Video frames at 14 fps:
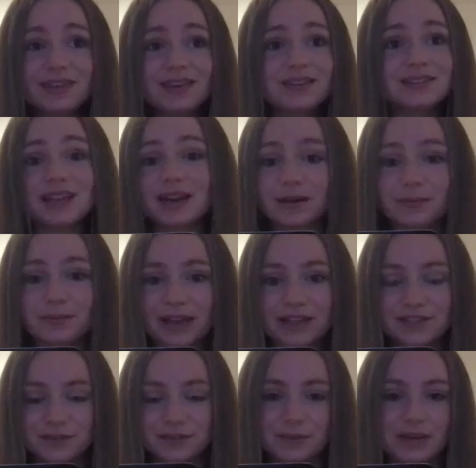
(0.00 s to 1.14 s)
set up guests
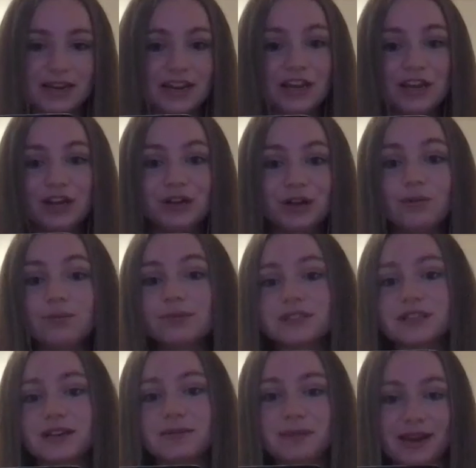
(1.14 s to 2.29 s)
for me. No one was
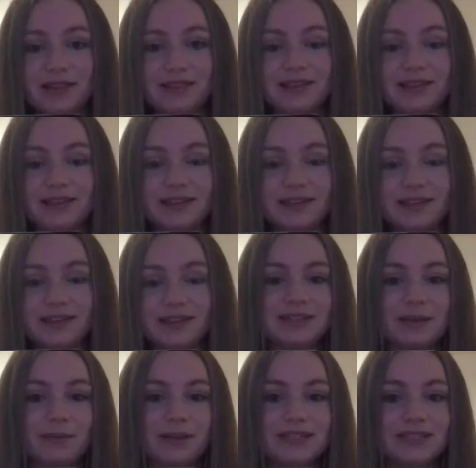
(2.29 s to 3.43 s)
going to make this happen
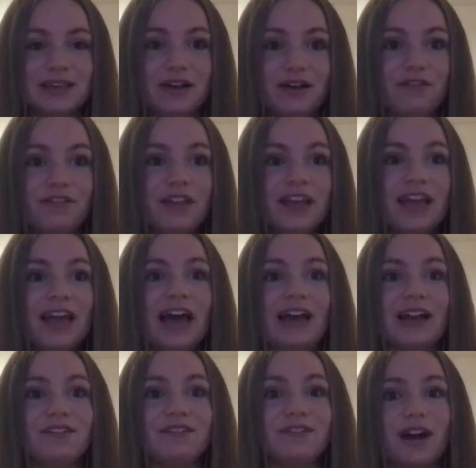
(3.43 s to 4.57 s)
except myself.
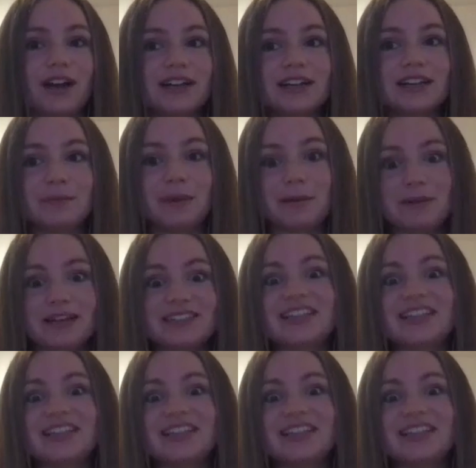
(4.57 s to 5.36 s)
And I finally, maybe it's